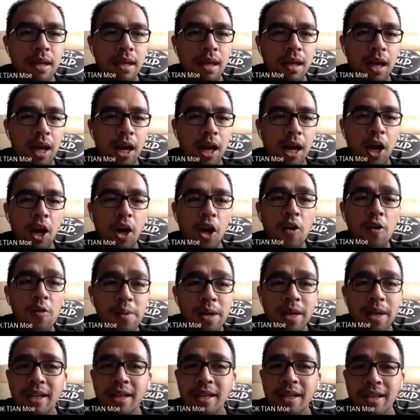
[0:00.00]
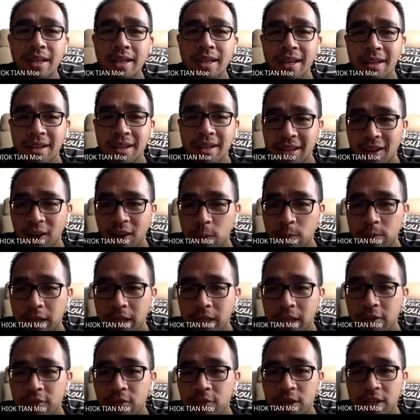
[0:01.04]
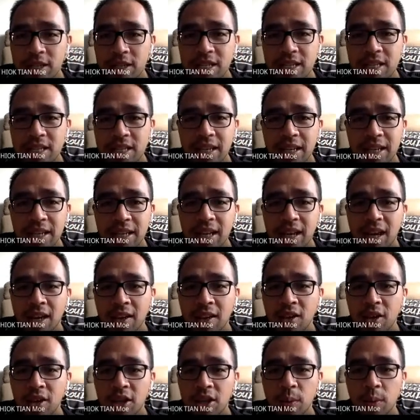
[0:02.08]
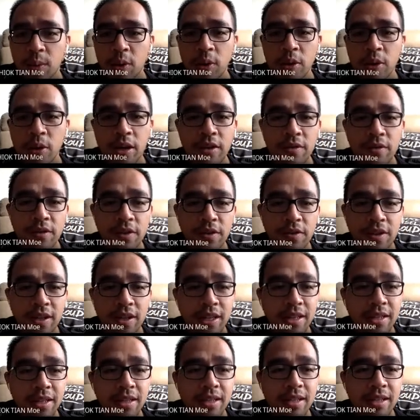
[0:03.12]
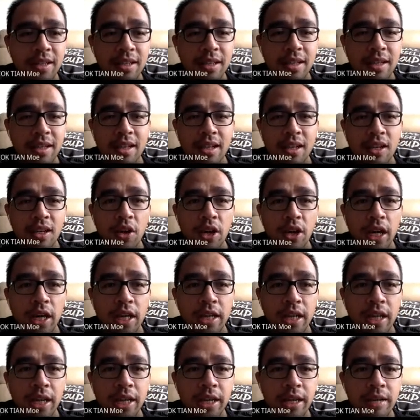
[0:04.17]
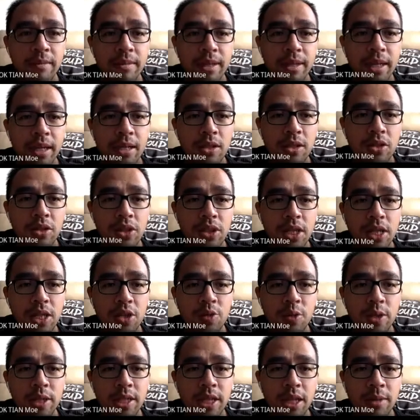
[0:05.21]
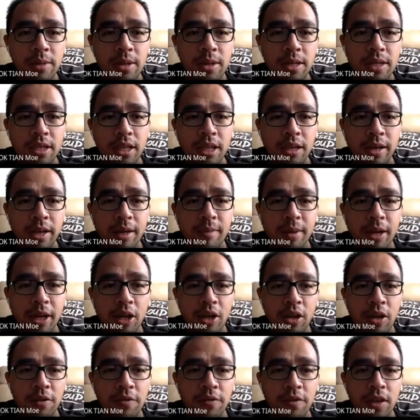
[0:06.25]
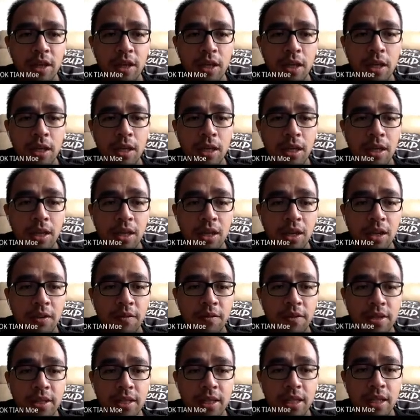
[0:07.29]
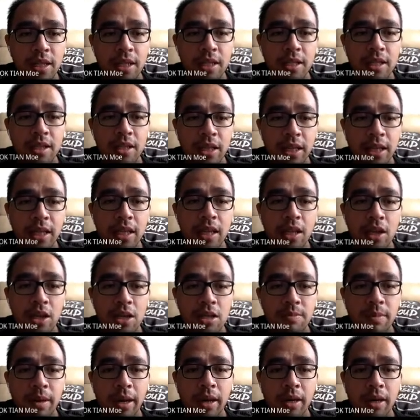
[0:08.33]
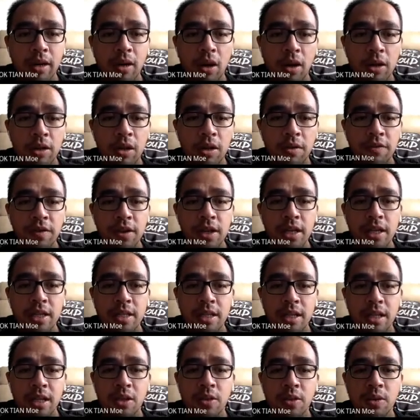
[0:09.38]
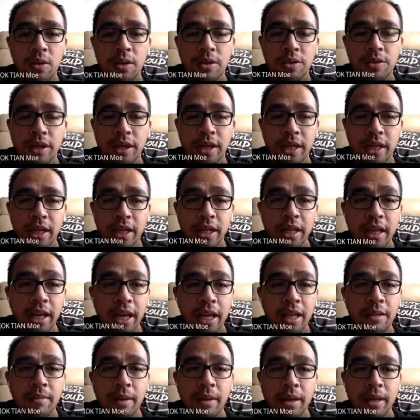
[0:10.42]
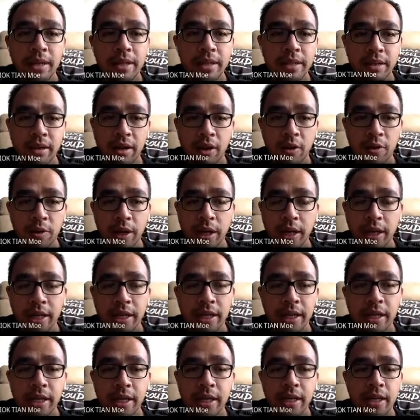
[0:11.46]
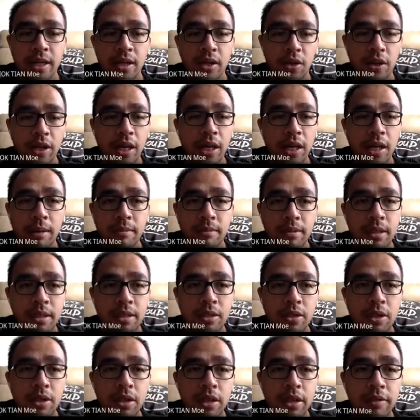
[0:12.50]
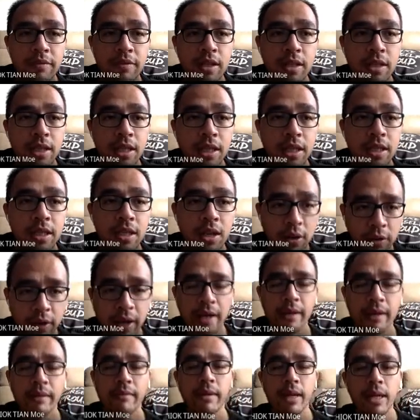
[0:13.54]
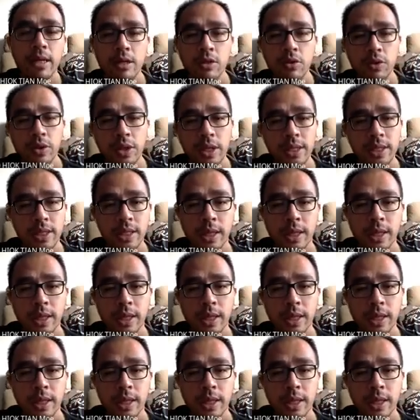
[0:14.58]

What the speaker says: How many objective questions are there? I thought there were only 15. Okay, diagram 10 shows this. Which statement is correct about the coffee? Obviously, heat lost by hot coffee is equal to the heat gained by the surrounding. Okay, I'm just going to leave this here. All right, let's do this.